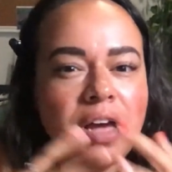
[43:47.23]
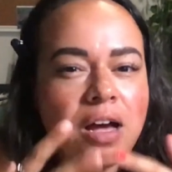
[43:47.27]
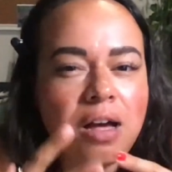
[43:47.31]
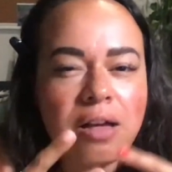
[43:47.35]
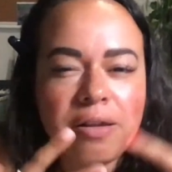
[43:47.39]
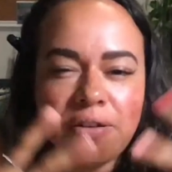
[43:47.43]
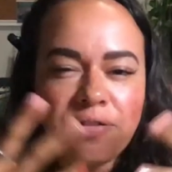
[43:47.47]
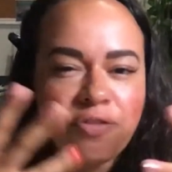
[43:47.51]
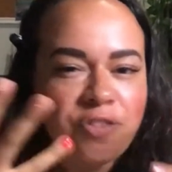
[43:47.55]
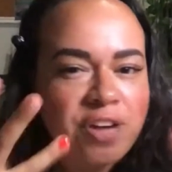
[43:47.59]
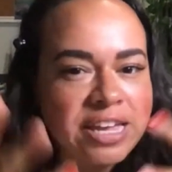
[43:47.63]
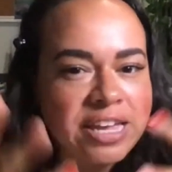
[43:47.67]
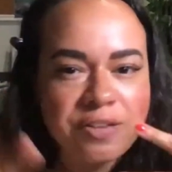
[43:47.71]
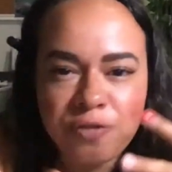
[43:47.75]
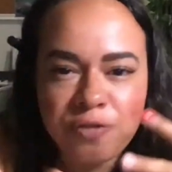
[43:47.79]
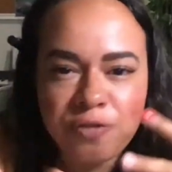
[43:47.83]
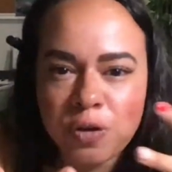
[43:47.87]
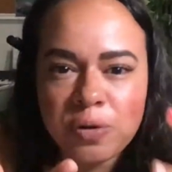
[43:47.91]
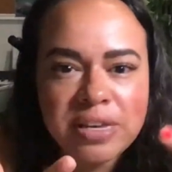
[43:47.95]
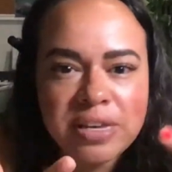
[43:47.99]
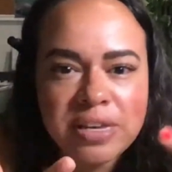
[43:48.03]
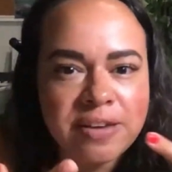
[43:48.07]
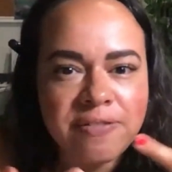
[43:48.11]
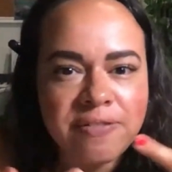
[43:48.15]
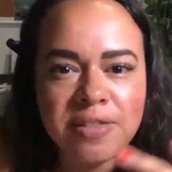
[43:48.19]
if you
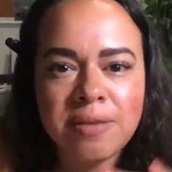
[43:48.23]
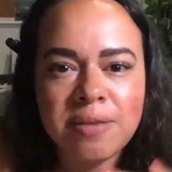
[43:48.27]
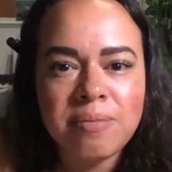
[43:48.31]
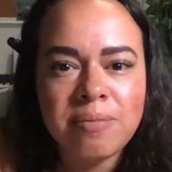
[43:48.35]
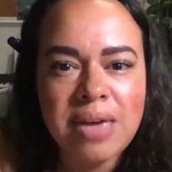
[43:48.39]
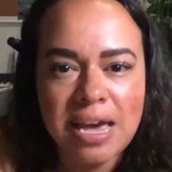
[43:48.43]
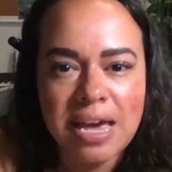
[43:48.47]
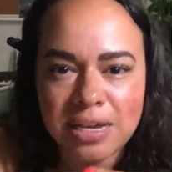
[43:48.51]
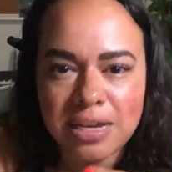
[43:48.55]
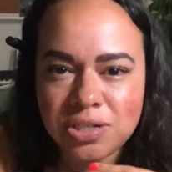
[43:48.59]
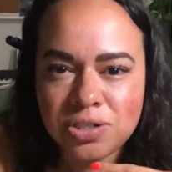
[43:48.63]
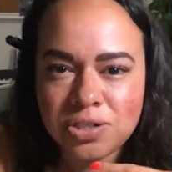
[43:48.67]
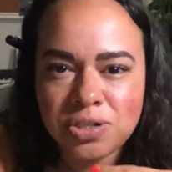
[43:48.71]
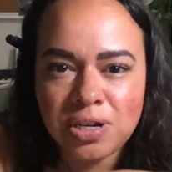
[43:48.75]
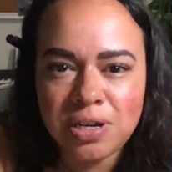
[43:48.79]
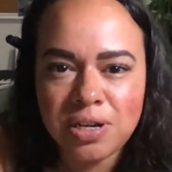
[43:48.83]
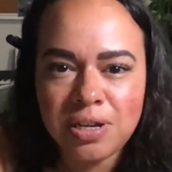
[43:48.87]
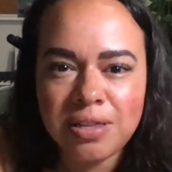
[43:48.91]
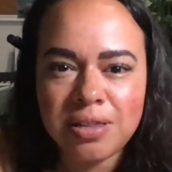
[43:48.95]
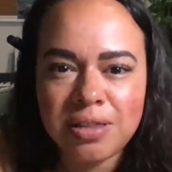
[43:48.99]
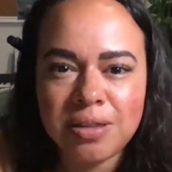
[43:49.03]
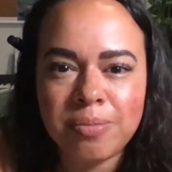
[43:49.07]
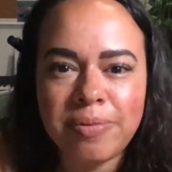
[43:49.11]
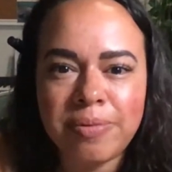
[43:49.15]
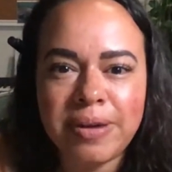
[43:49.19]
give them
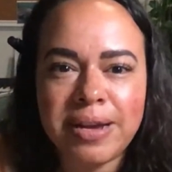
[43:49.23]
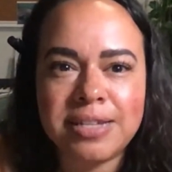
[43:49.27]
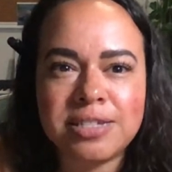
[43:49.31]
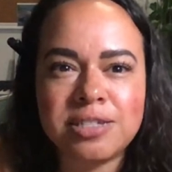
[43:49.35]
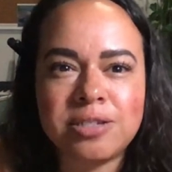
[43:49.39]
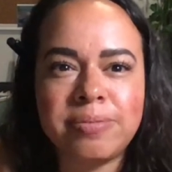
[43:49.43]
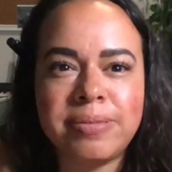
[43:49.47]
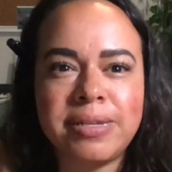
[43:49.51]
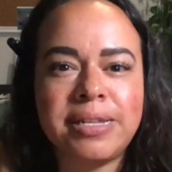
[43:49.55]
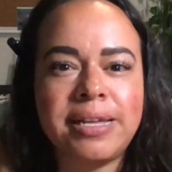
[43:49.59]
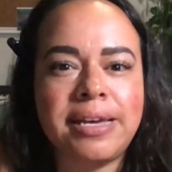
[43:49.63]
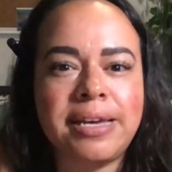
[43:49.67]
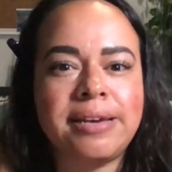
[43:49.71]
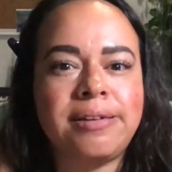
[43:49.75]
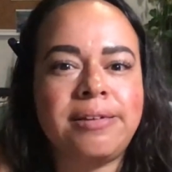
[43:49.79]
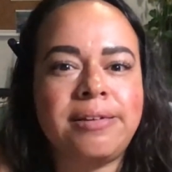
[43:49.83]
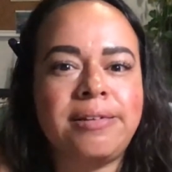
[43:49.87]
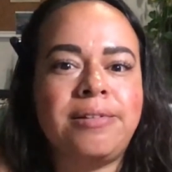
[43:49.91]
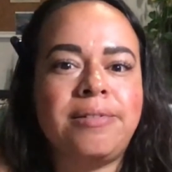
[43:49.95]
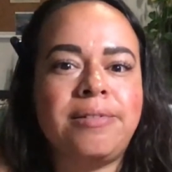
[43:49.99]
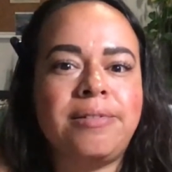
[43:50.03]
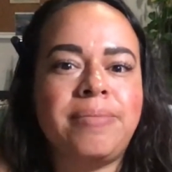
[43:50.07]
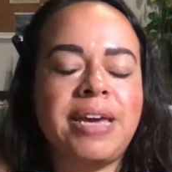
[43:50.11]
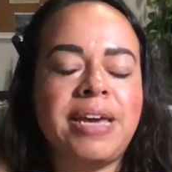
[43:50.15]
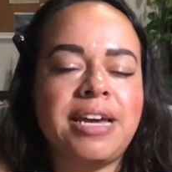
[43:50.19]
extra, brands will be like,
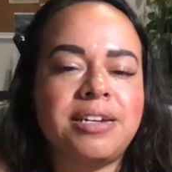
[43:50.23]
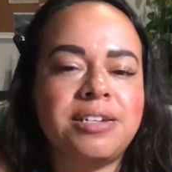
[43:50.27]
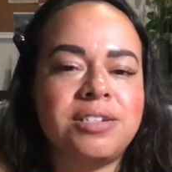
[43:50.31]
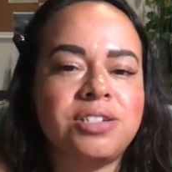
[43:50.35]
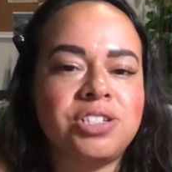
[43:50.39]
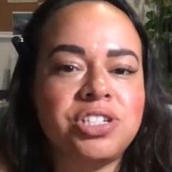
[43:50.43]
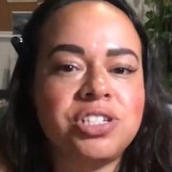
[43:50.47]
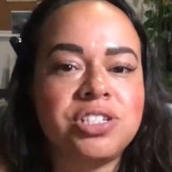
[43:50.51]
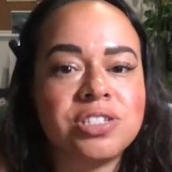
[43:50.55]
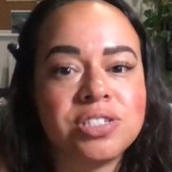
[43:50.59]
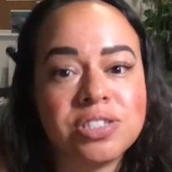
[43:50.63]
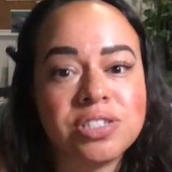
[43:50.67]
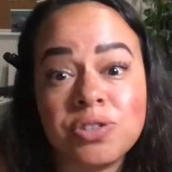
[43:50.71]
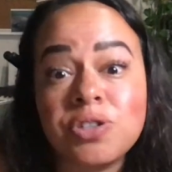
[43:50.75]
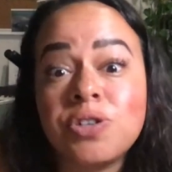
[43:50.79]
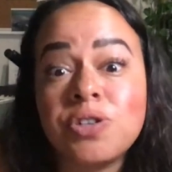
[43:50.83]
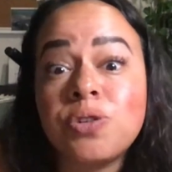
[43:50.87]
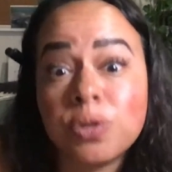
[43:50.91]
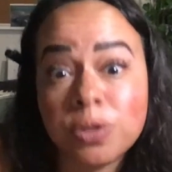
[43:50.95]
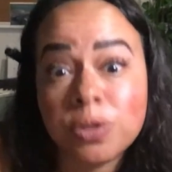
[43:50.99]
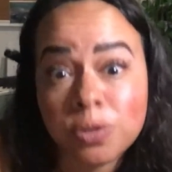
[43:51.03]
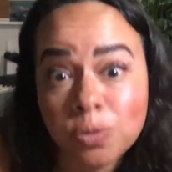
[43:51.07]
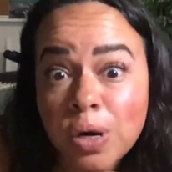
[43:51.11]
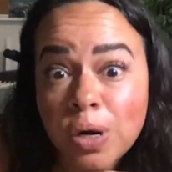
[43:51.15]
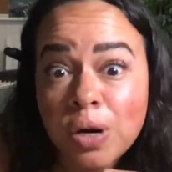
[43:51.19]
oh man, she's
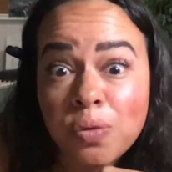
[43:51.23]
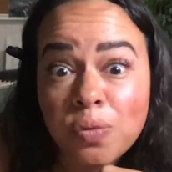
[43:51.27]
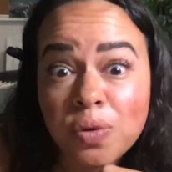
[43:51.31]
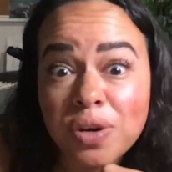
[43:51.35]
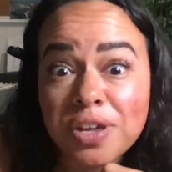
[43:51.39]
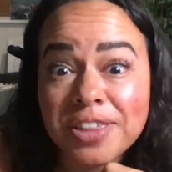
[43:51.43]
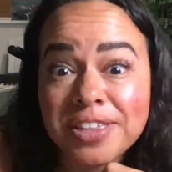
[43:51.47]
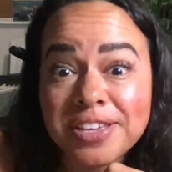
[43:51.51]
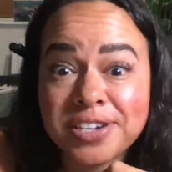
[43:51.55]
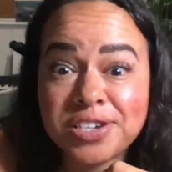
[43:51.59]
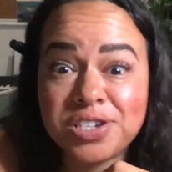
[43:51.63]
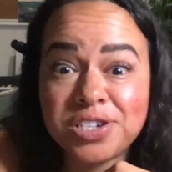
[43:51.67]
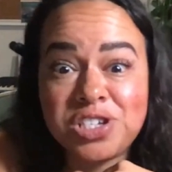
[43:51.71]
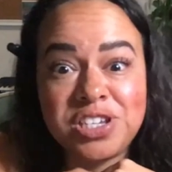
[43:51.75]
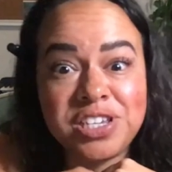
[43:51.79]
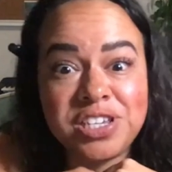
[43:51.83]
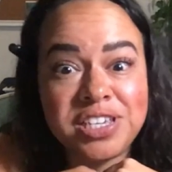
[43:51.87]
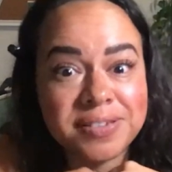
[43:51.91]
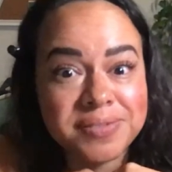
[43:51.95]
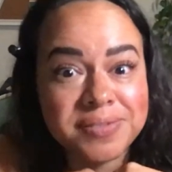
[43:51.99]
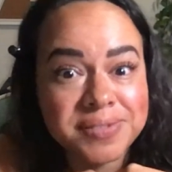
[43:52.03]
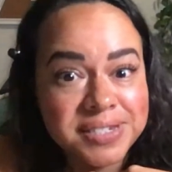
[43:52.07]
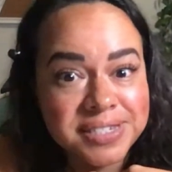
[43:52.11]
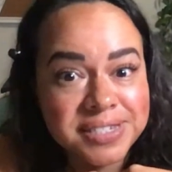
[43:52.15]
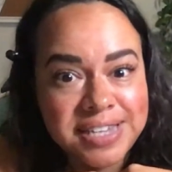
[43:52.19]
cool to work with because she
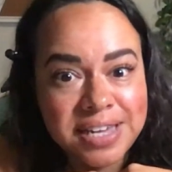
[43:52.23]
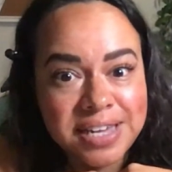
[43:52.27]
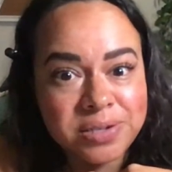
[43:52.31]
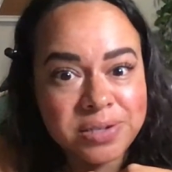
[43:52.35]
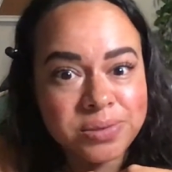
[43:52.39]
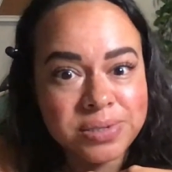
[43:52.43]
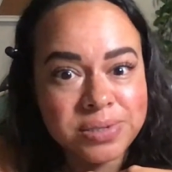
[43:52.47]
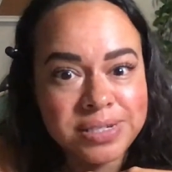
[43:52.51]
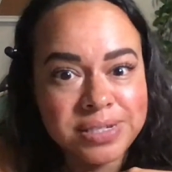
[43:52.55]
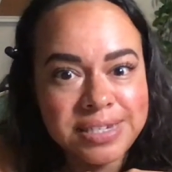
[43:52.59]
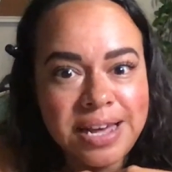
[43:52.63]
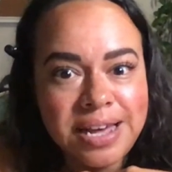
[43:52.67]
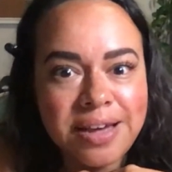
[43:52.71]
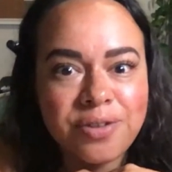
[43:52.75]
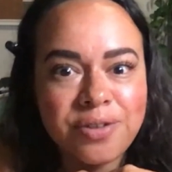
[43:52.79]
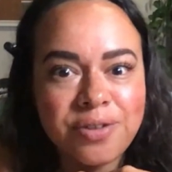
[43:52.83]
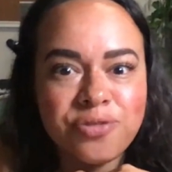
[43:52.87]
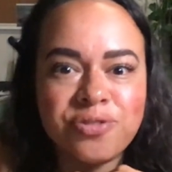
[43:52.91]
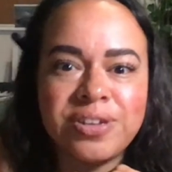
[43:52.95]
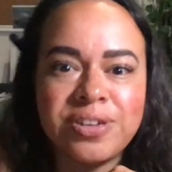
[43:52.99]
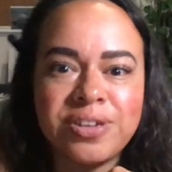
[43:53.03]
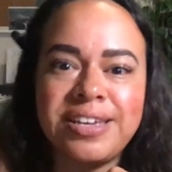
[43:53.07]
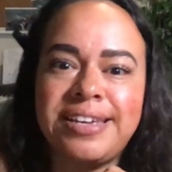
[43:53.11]
gives us extra stuff.